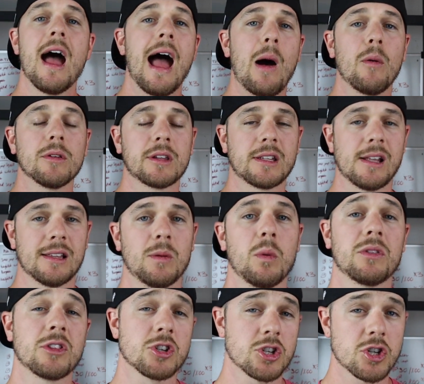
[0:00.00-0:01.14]
how it's connecting
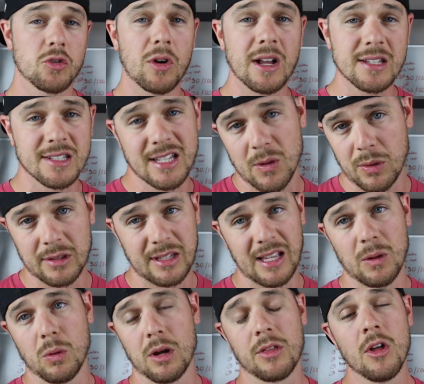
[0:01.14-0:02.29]
with the stress that we
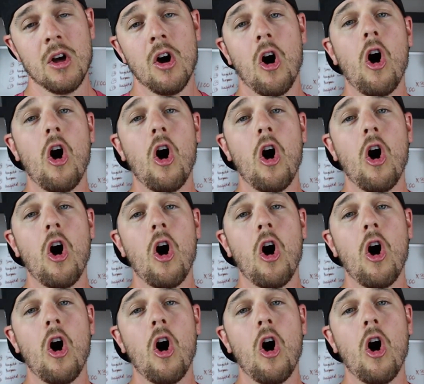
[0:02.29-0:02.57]
deal with.